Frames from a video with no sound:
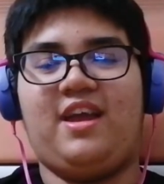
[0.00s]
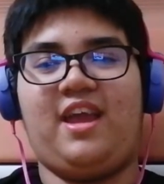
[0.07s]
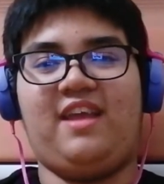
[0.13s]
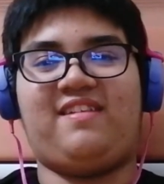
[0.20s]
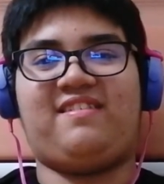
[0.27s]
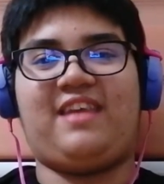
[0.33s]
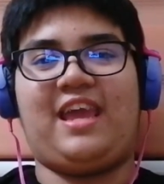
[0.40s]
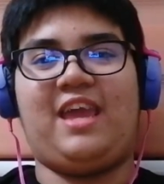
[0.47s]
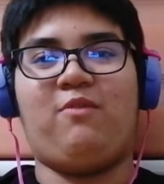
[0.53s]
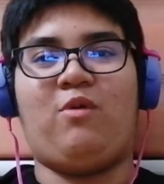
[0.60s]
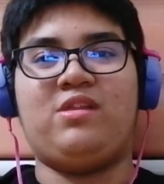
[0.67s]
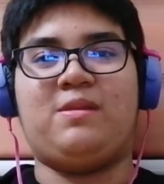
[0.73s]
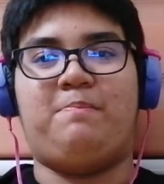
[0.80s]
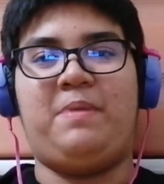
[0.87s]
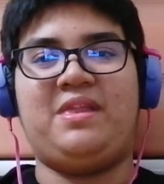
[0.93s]
He said he
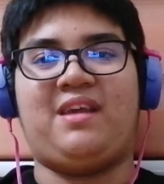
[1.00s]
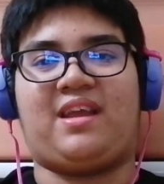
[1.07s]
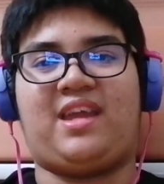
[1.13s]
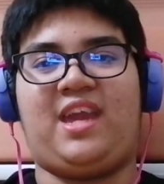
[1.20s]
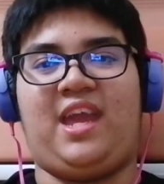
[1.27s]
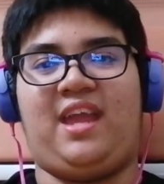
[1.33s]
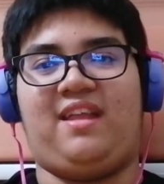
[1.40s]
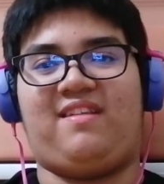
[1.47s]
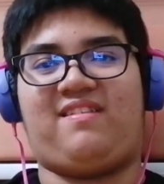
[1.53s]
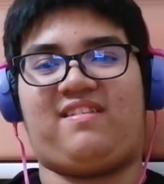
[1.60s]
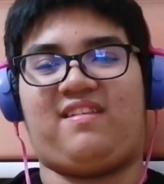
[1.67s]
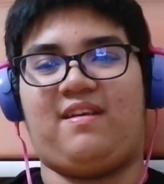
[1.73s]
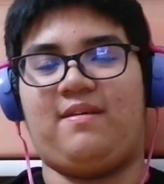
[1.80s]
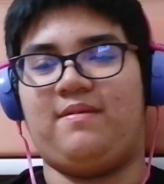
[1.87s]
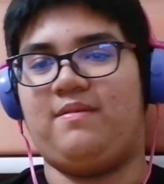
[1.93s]
wanted to beat the
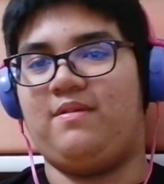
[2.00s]
kids.